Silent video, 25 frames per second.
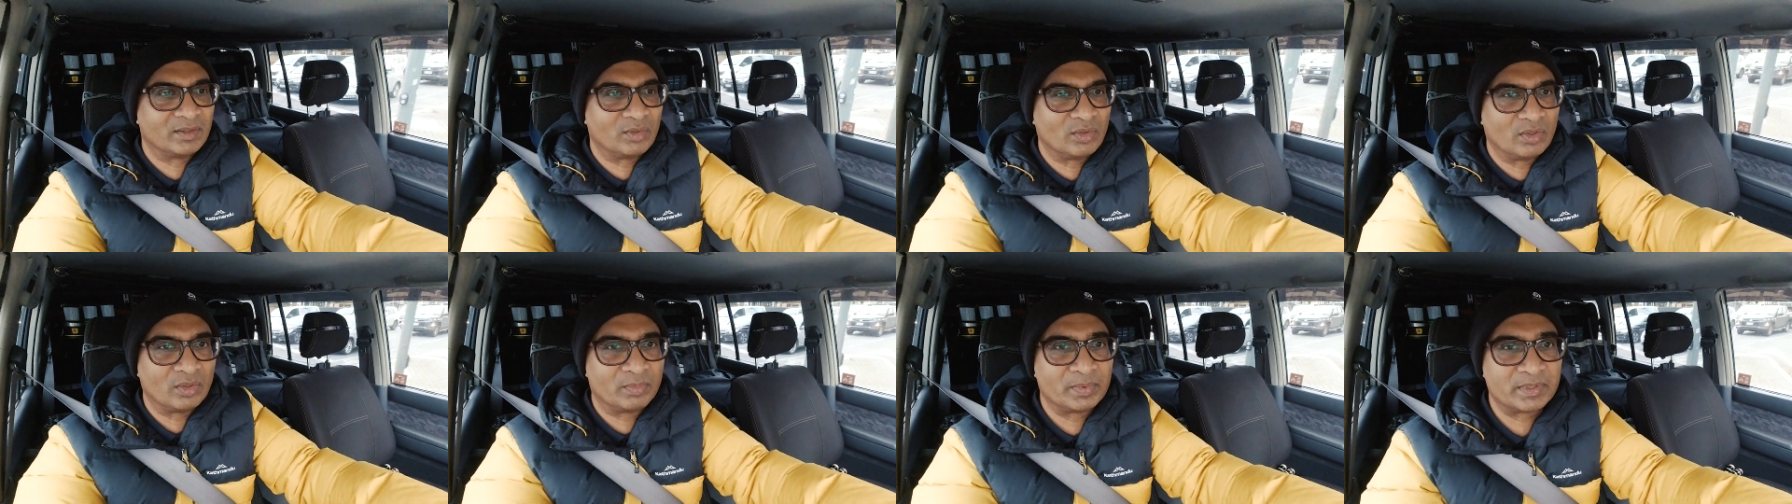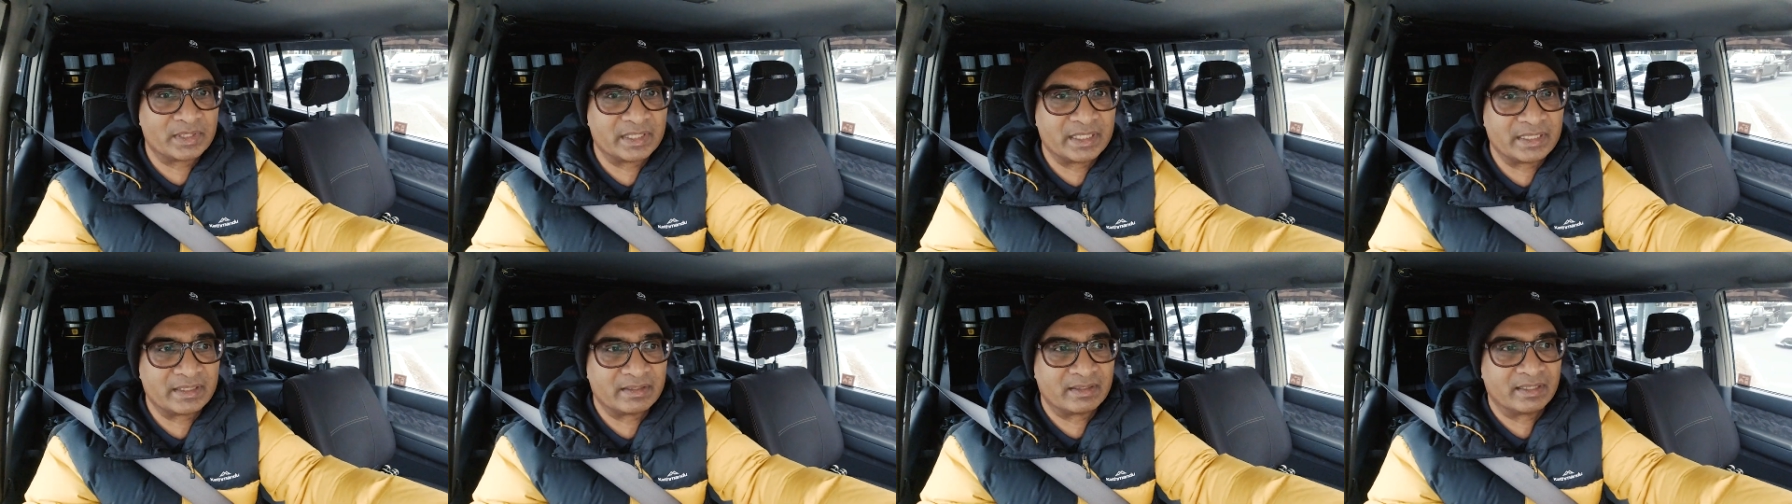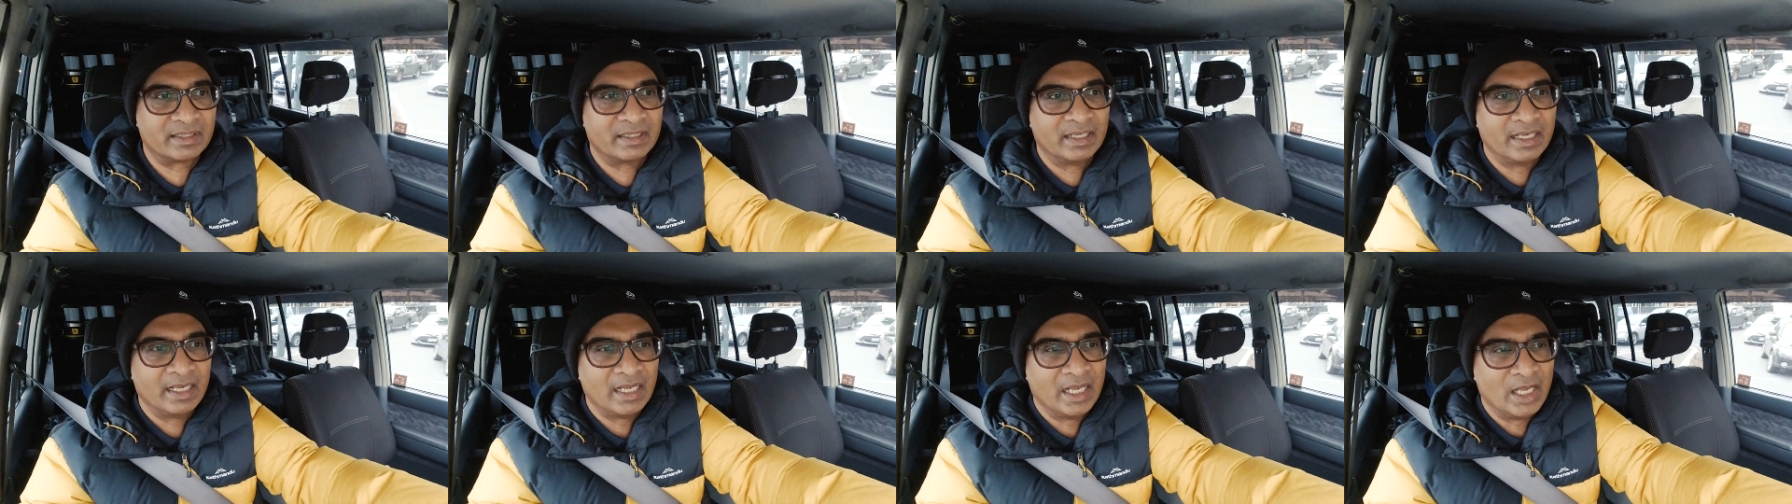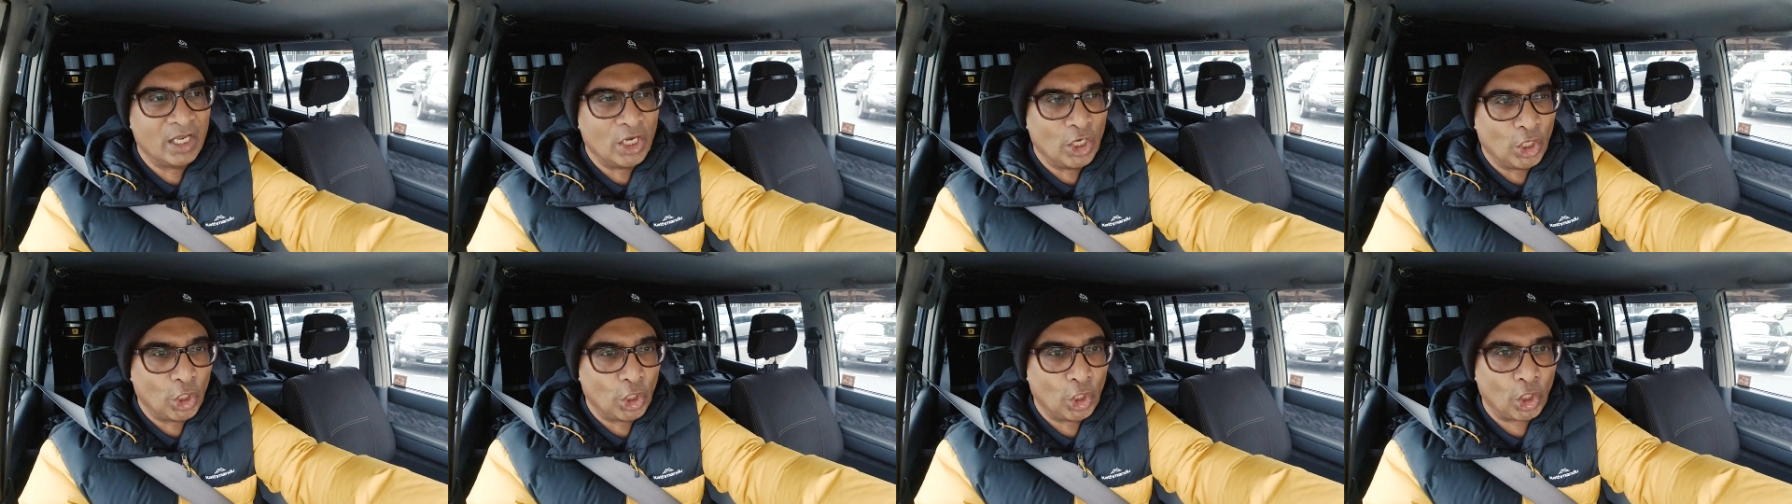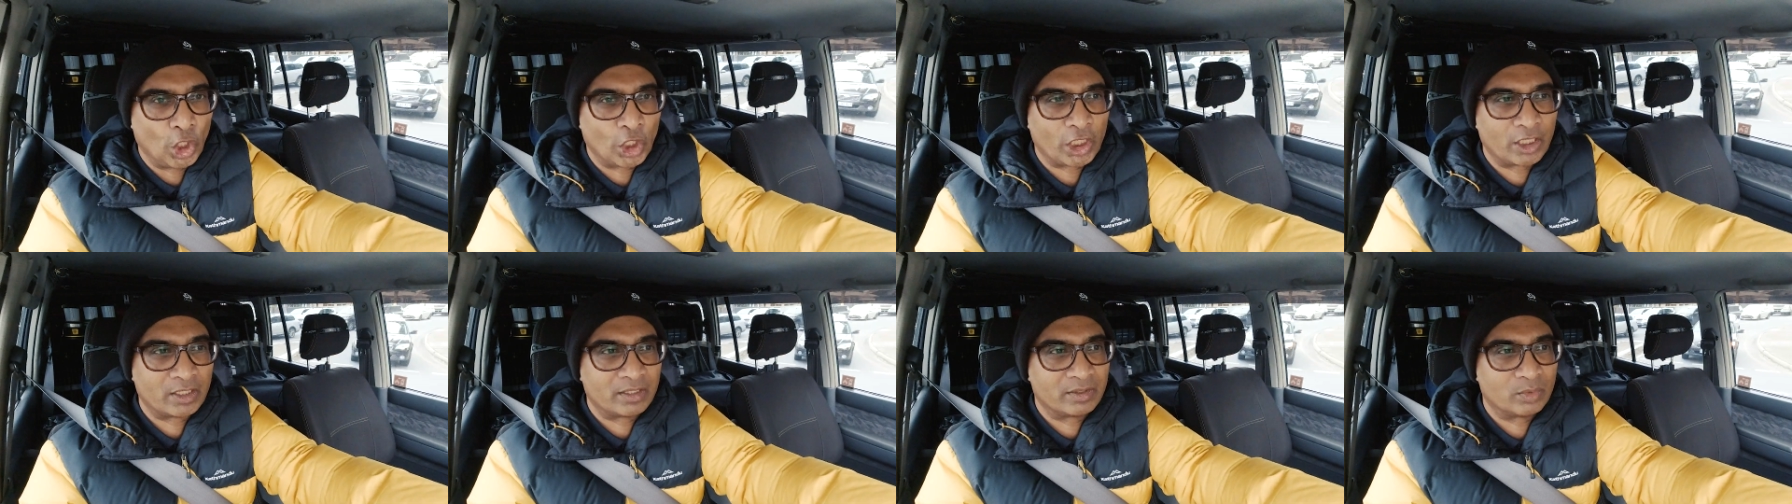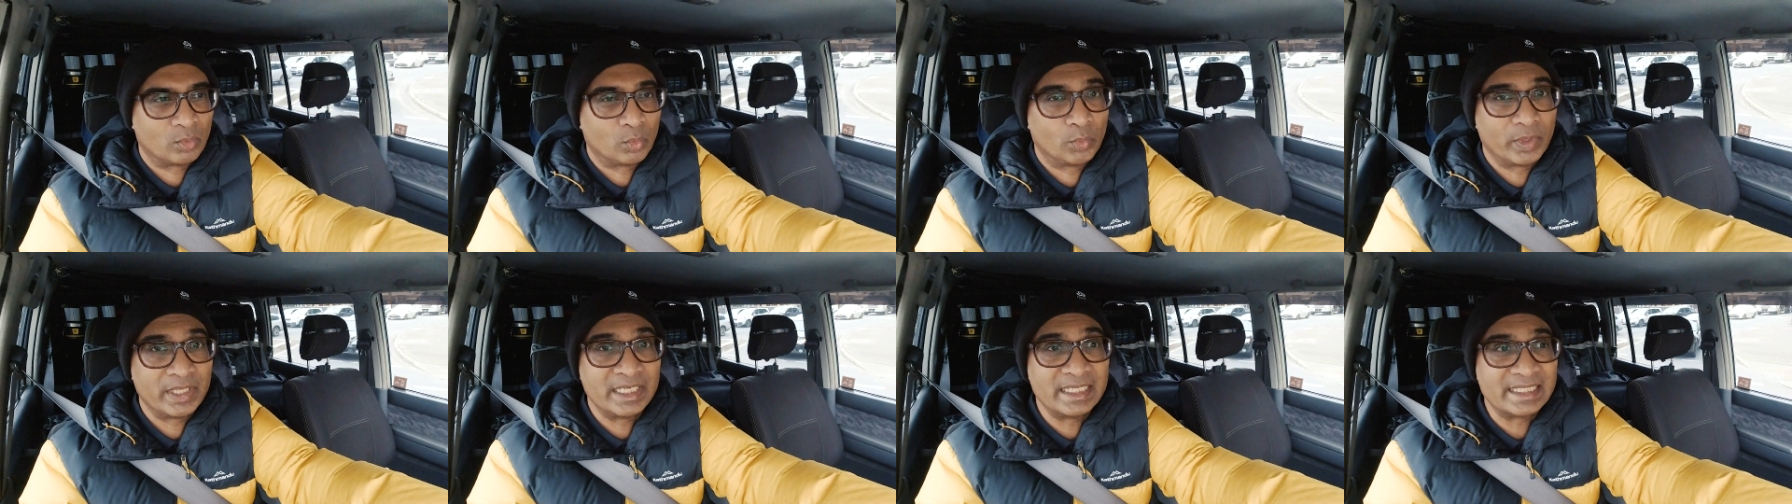opposite Lock
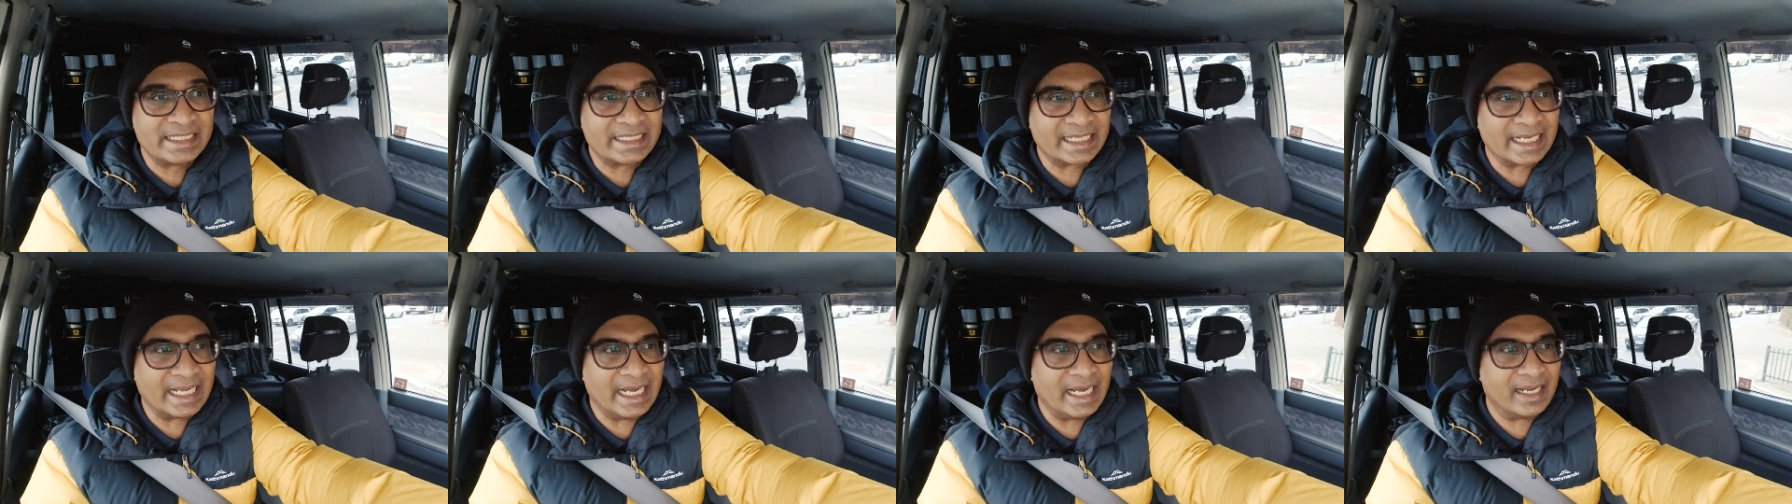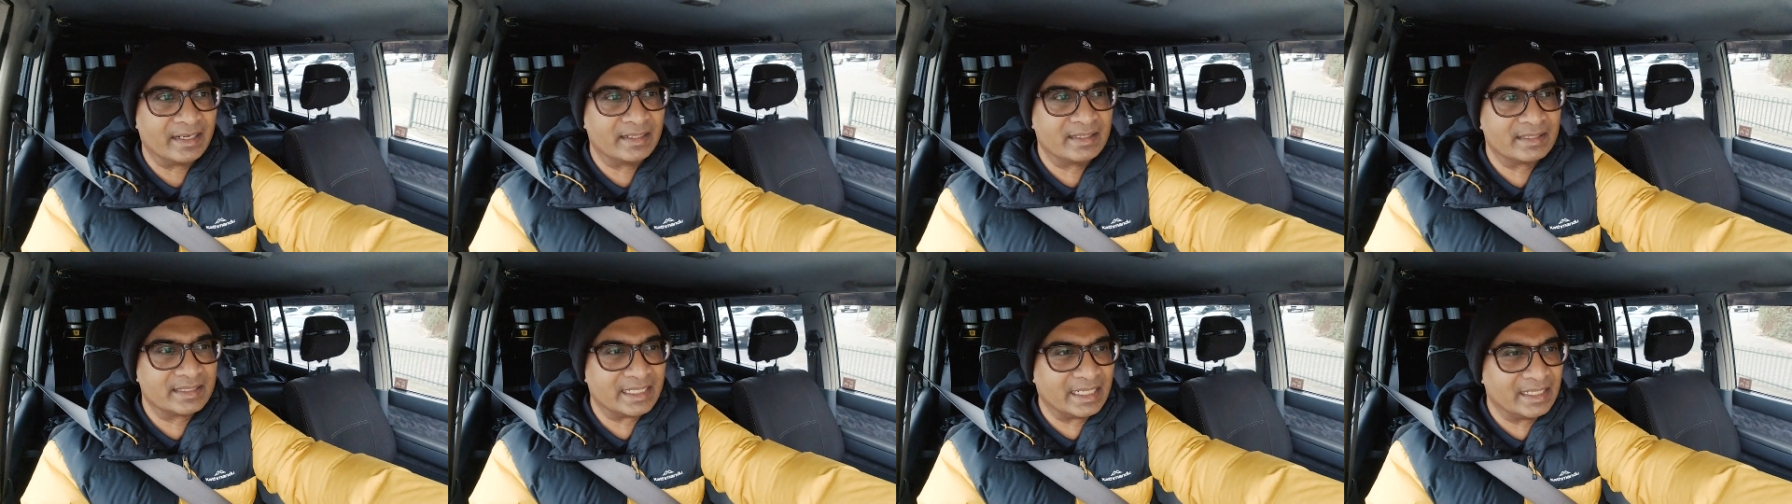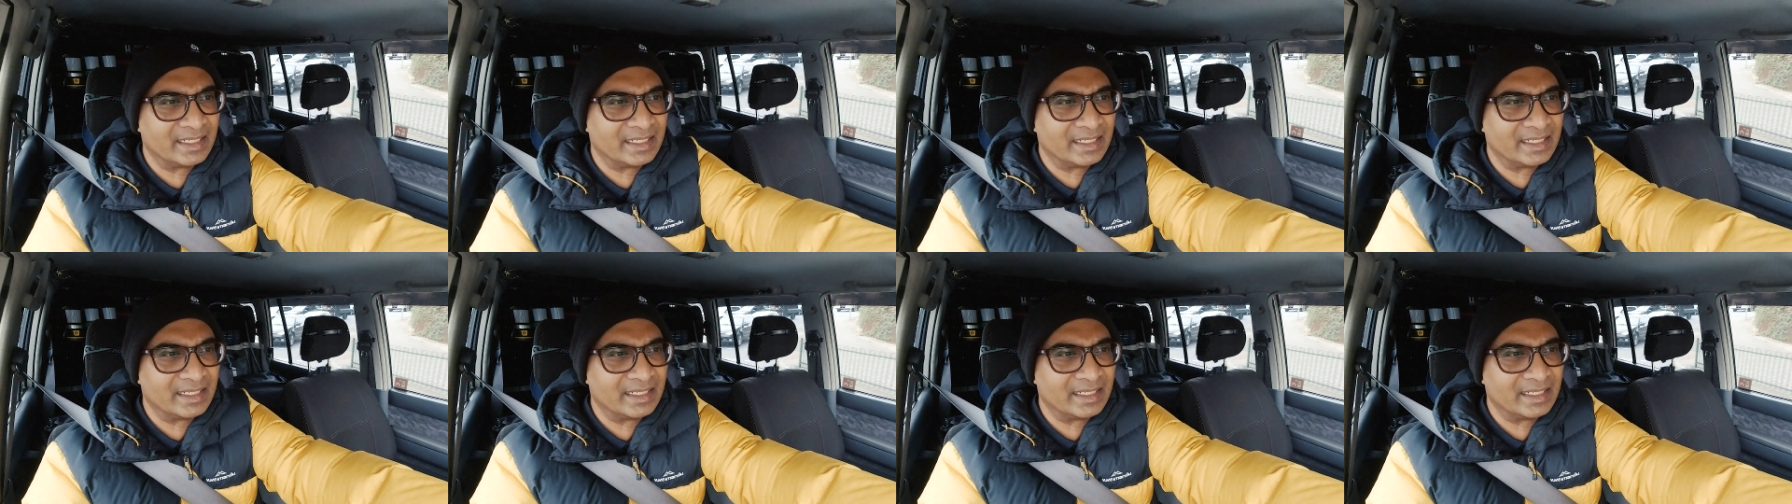Windsor Gardens.